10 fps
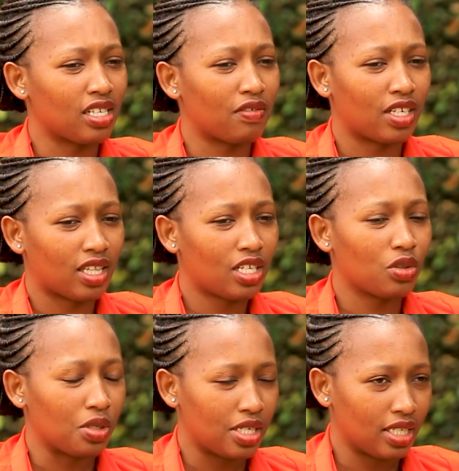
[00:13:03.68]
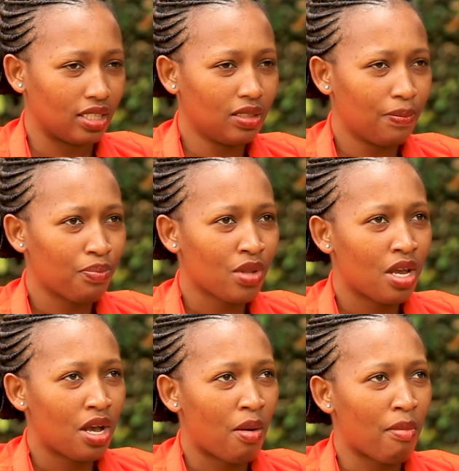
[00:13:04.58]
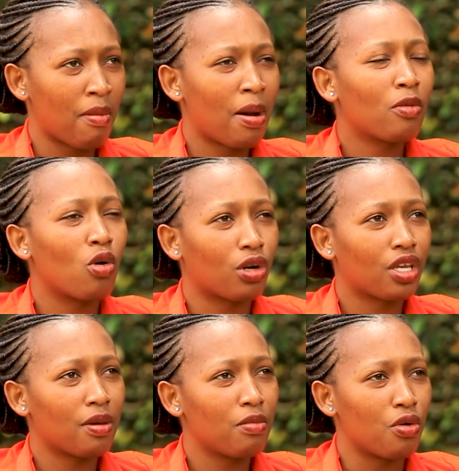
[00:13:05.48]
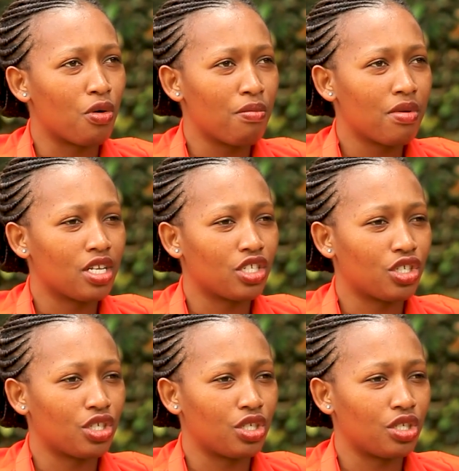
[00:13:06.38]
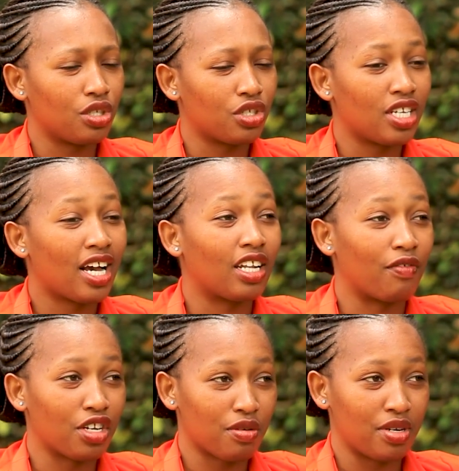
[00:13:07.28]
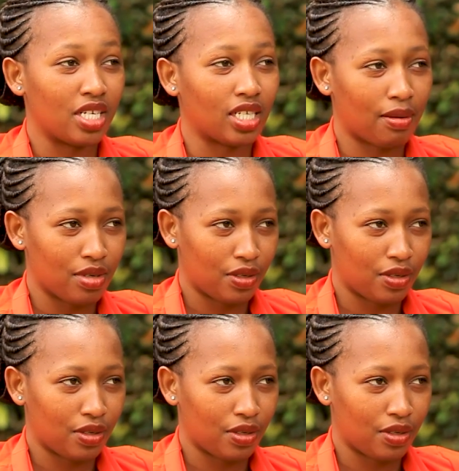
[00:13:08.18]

after that ordeal, my mom came home and she had a very big tummy.